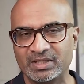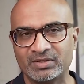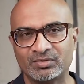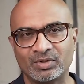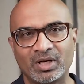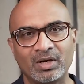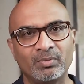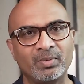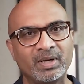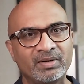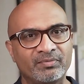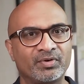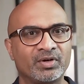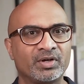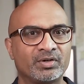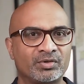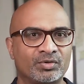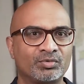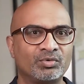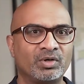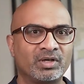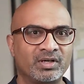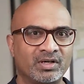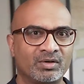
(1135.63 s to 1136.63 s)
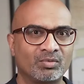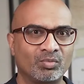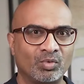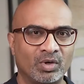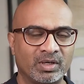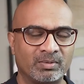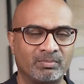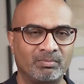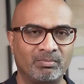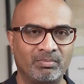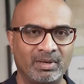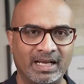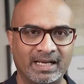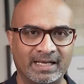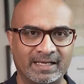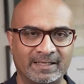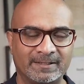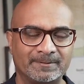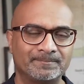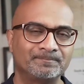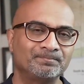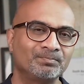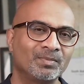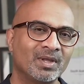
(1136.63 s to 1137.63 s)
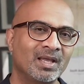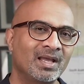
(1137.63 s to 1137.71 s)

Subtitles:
So I went for a 200 watt blanket.